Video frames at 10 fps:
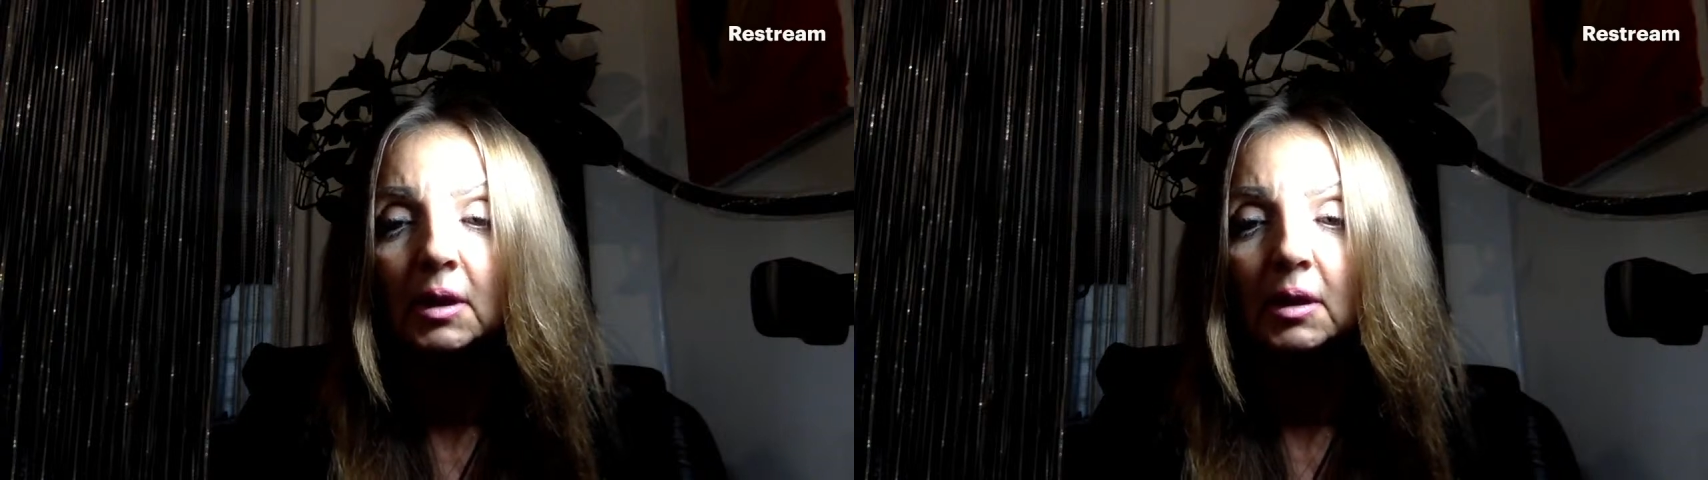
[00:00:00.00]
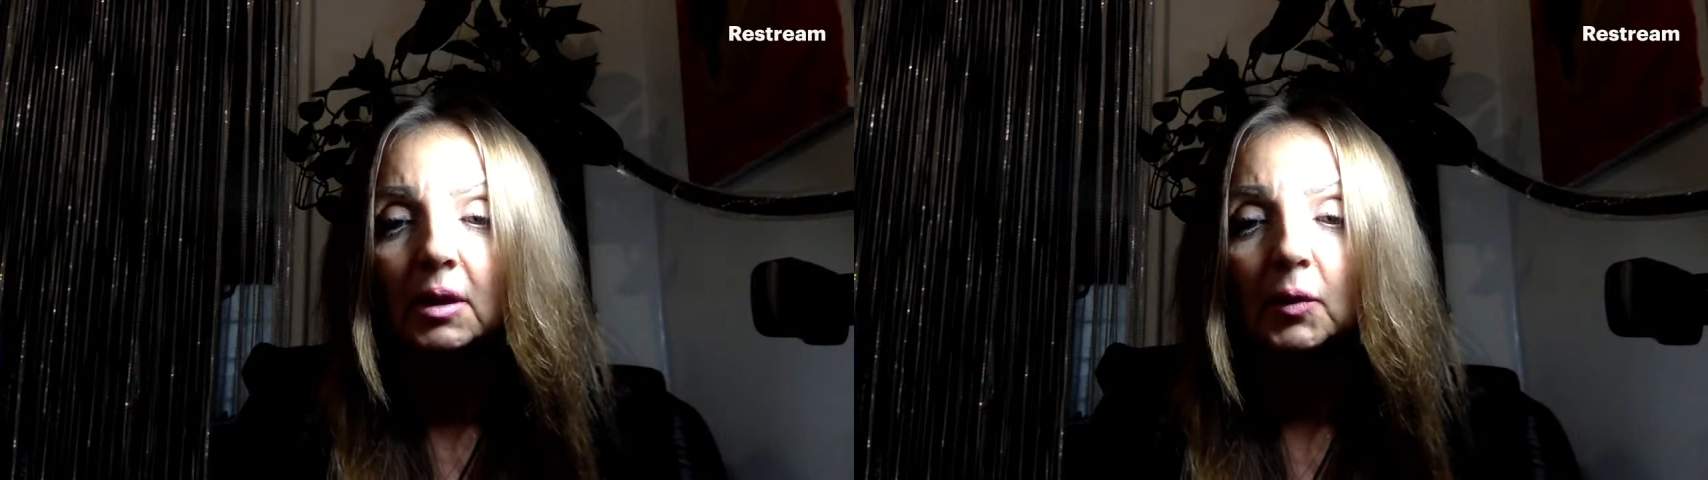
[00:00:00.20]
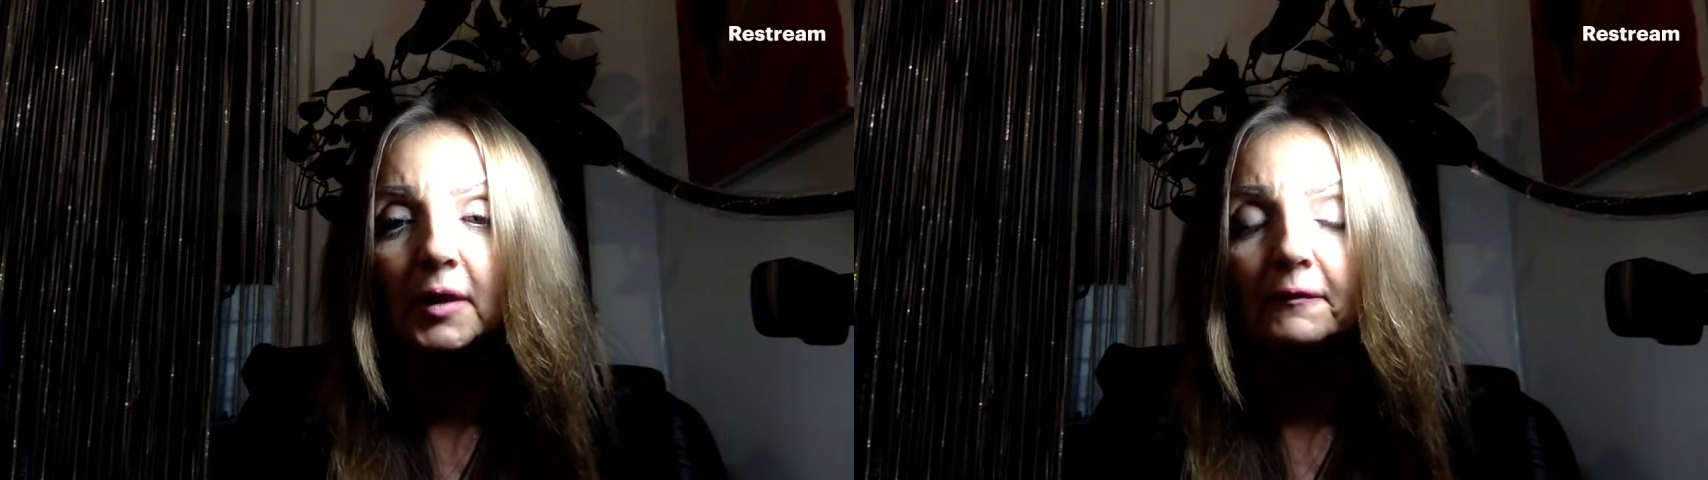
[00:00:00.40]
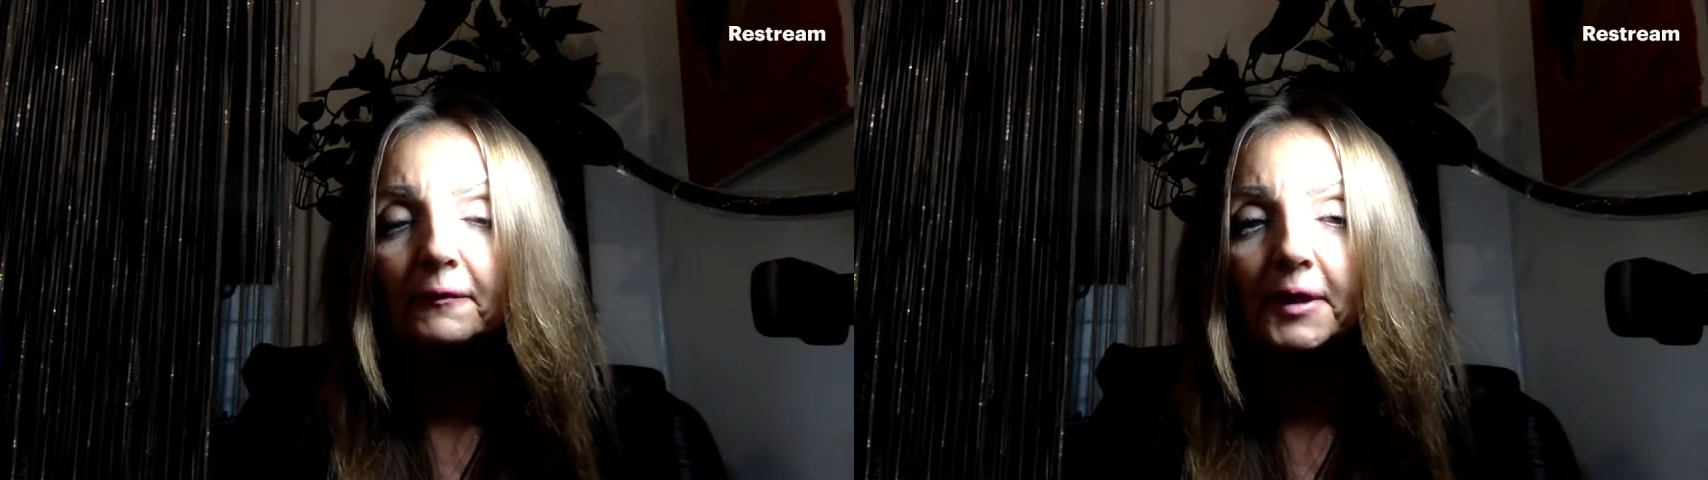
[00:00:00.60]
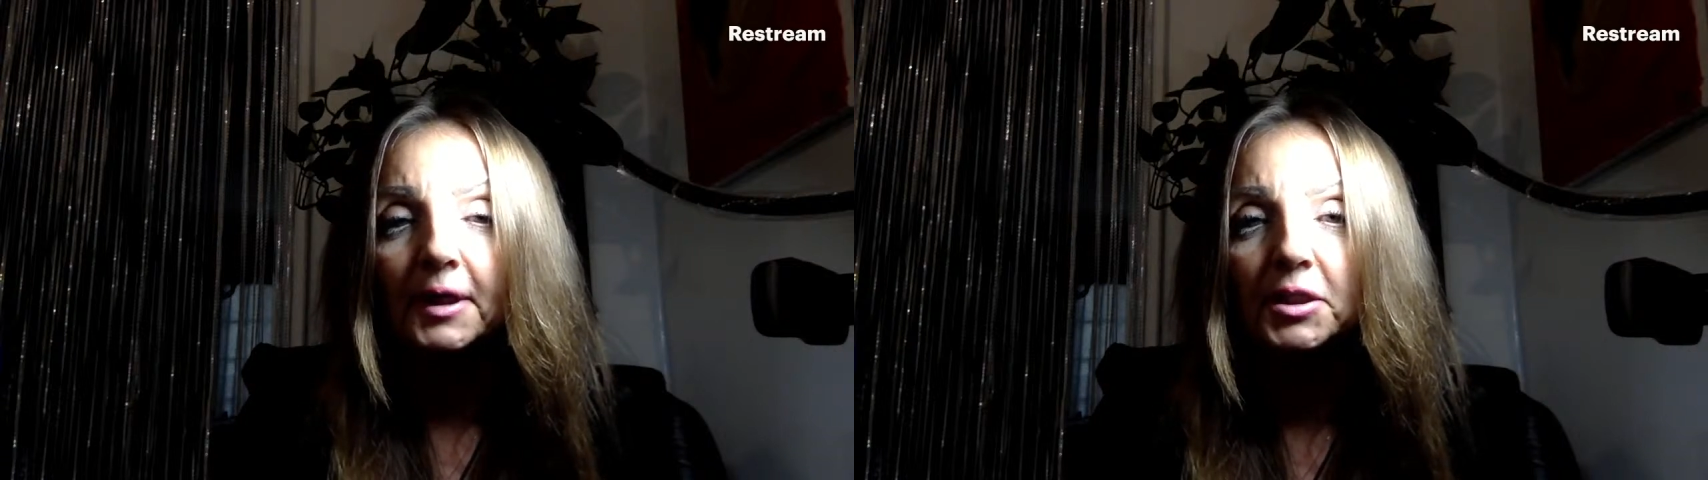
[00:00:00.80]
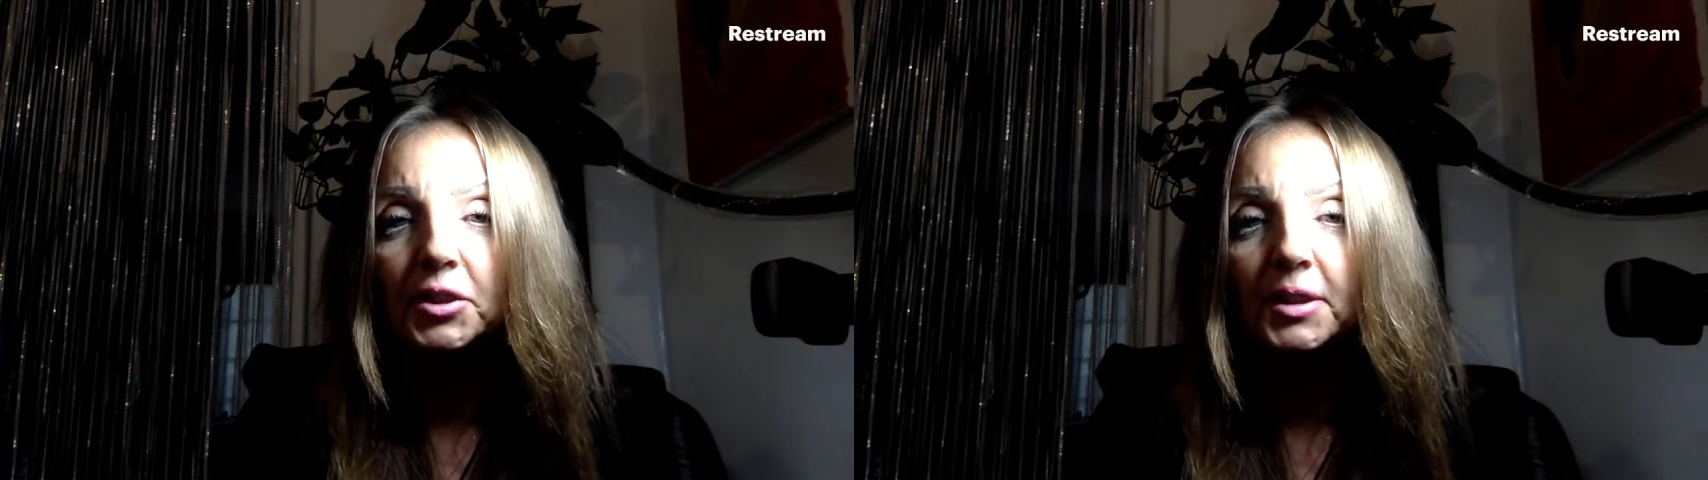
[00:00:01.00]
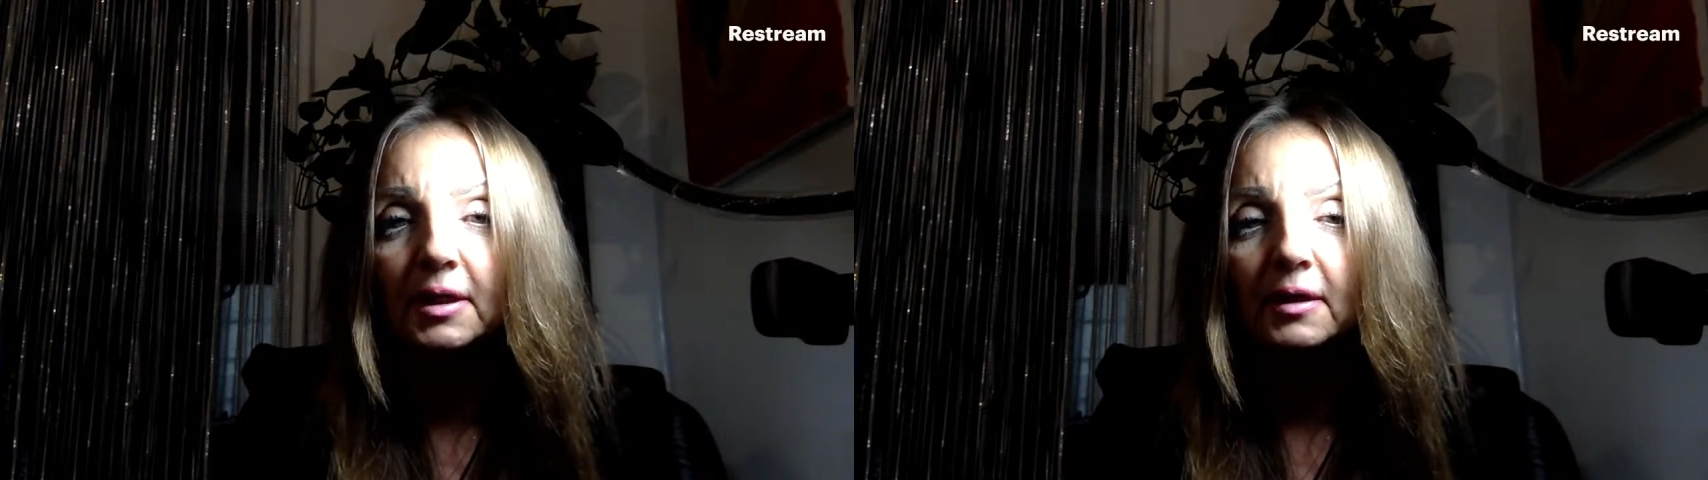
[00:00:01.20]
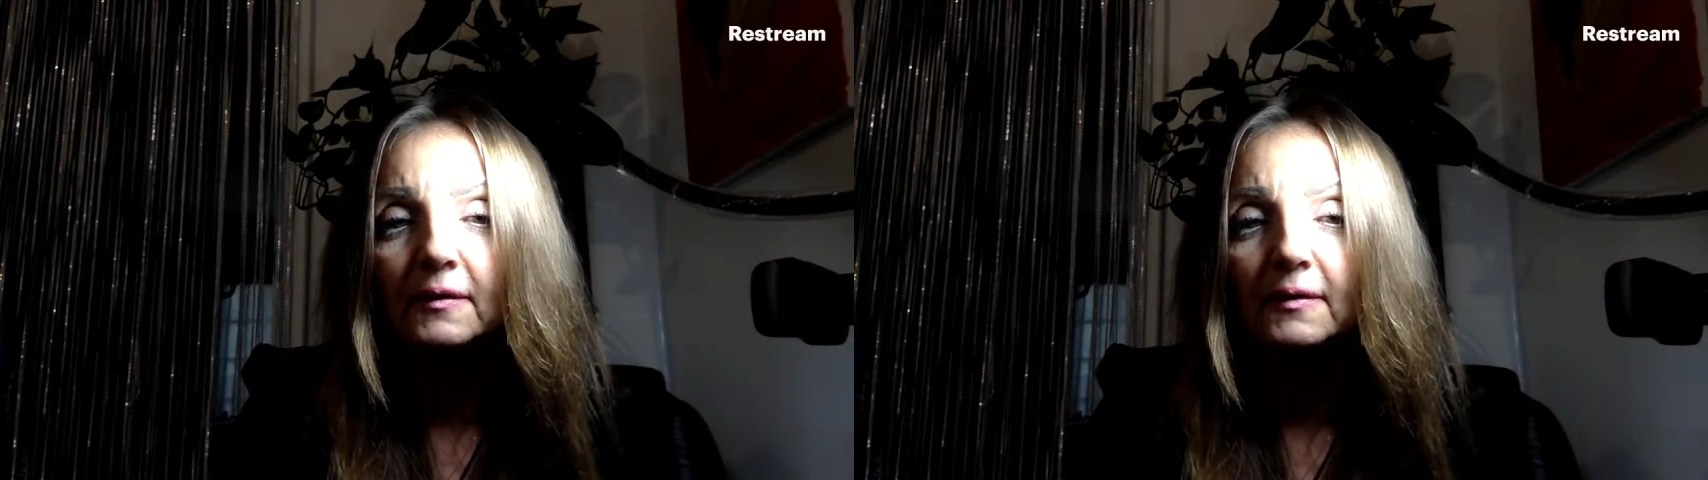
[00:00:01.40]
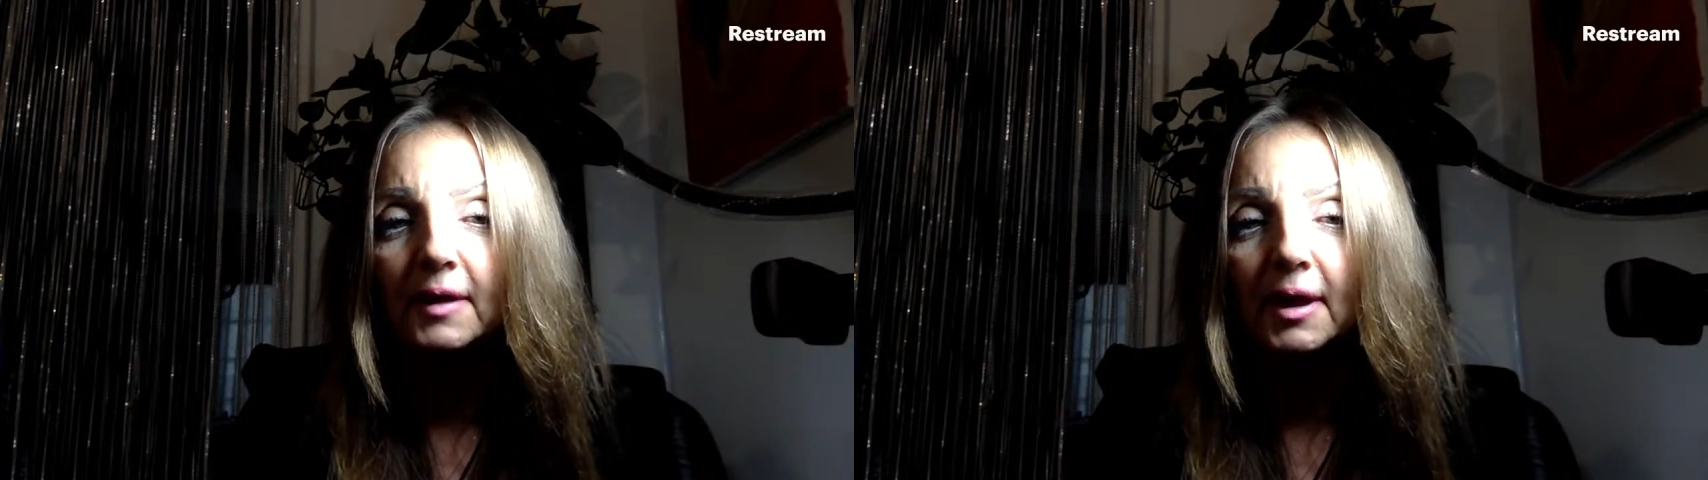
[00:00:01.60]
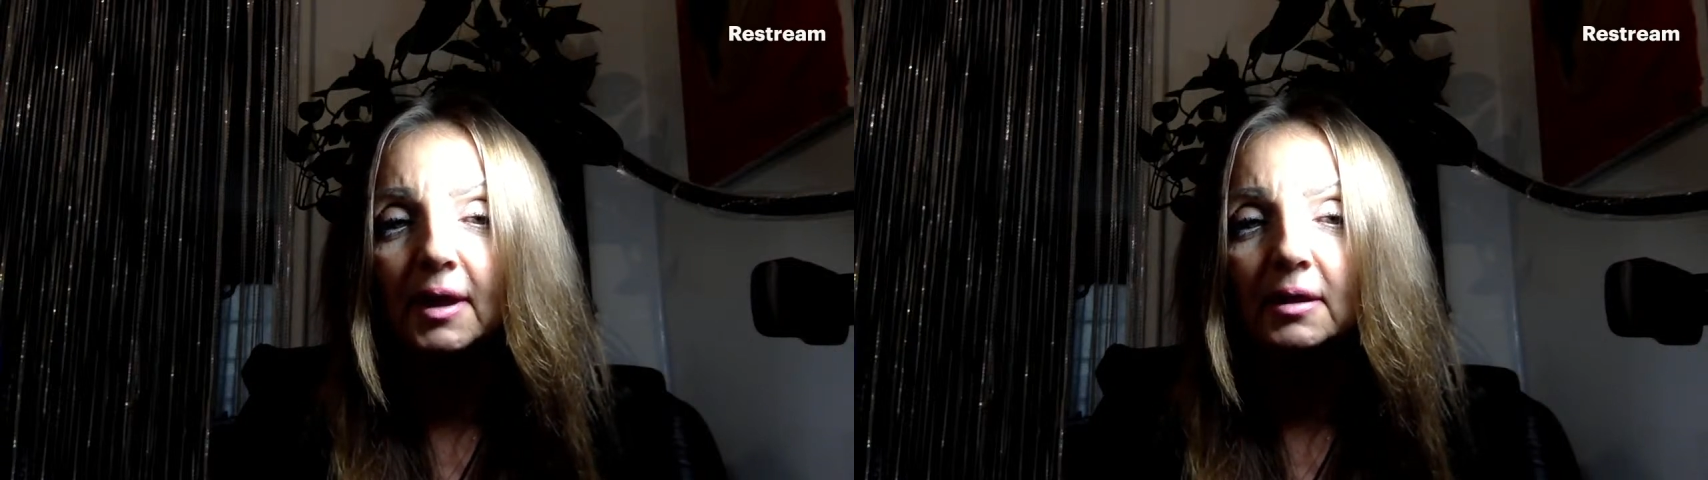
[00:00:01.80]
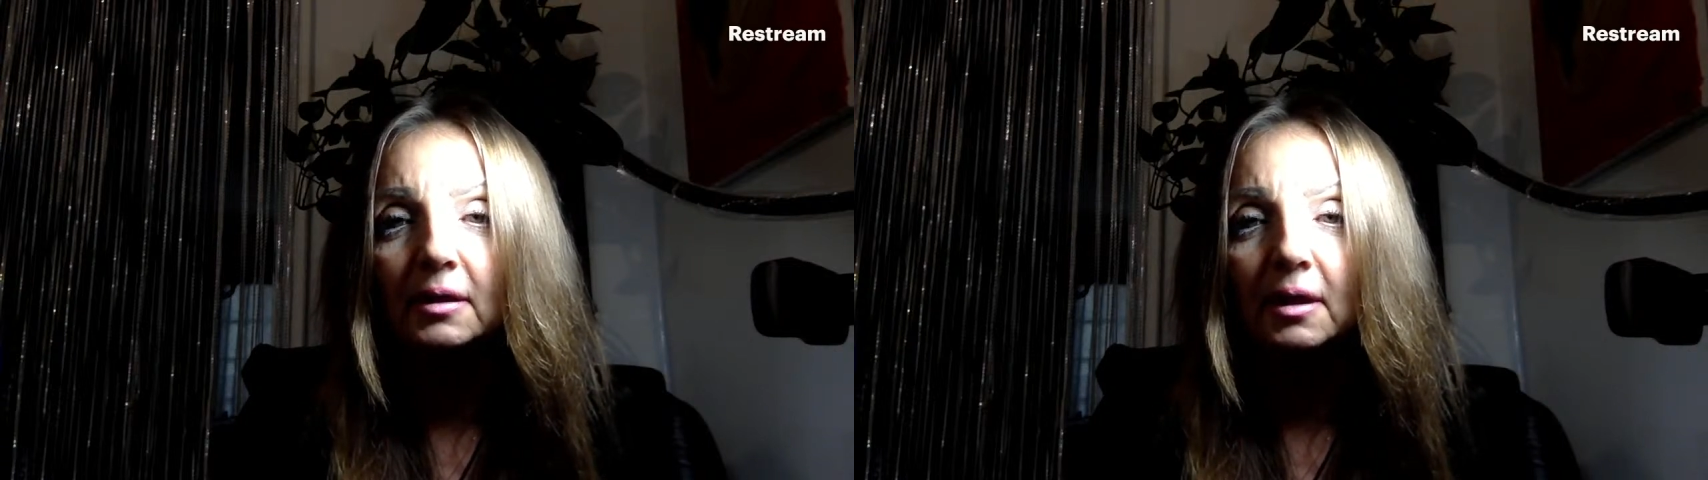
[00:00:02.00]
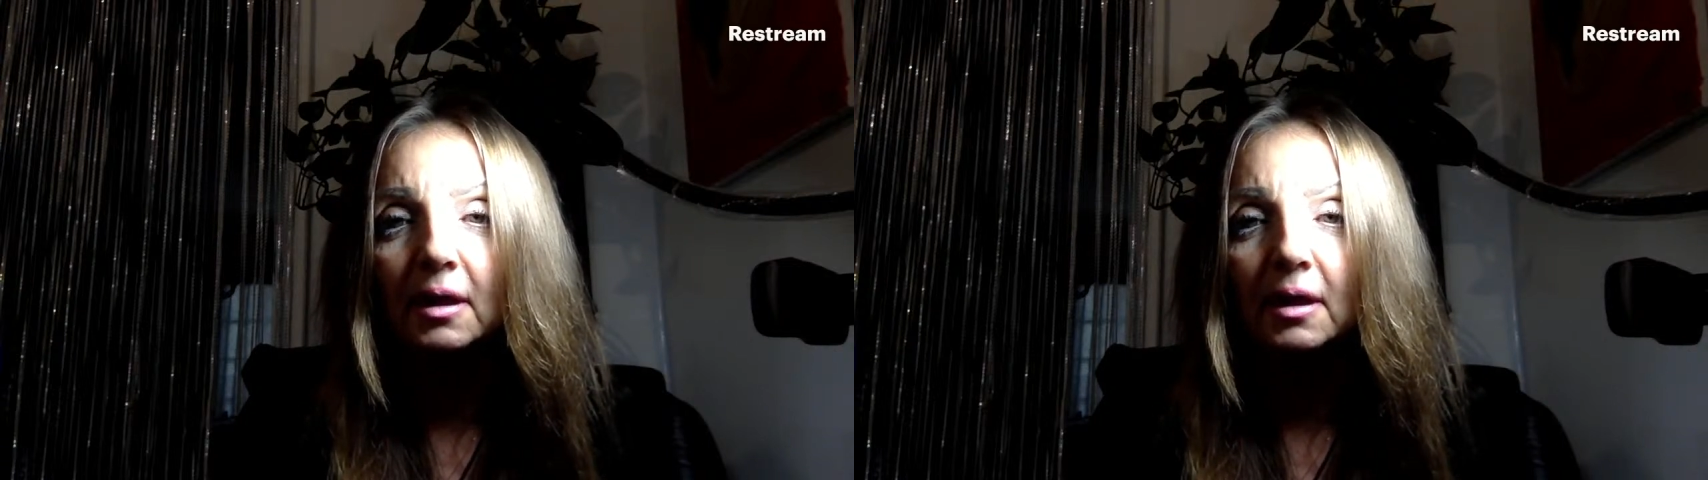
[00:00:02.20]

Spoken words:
you can finish this and